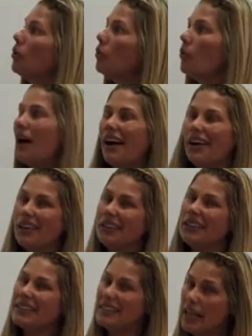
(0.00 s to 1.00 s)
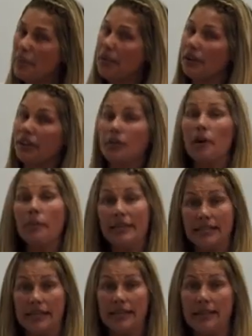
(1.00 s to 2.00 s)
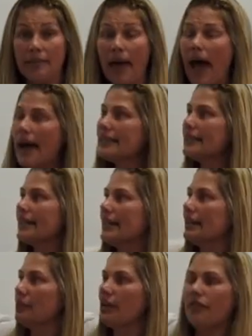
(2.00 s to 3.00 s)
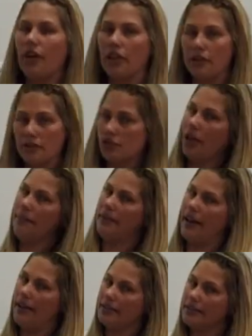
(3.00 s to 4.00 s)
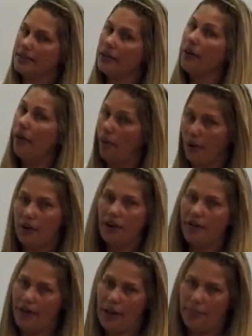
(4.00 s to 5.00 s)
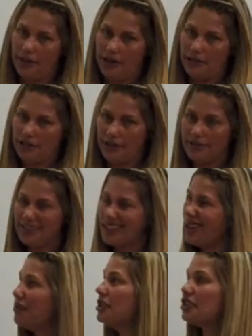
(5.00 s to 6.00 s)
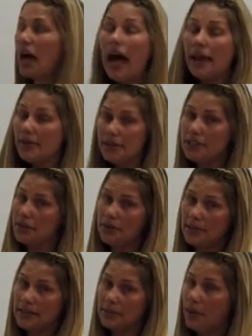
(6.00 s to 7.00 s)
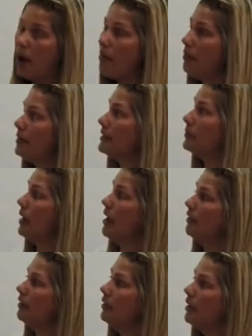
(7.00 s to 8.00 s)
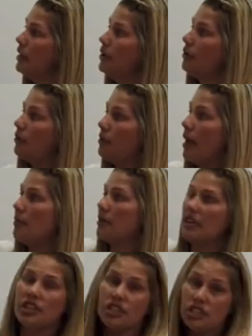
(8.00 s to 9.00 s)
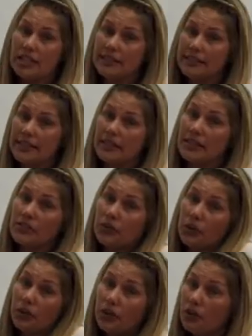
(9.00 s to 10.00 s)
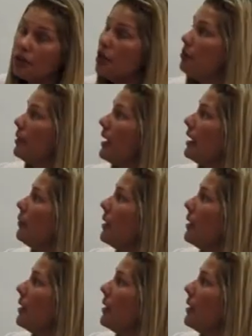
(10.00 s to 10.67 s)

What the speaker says: Well, typically what we did in the past is we followed GEMDAS, order of operations, which I would do in this problem as well. Remember, the G stands for grouping.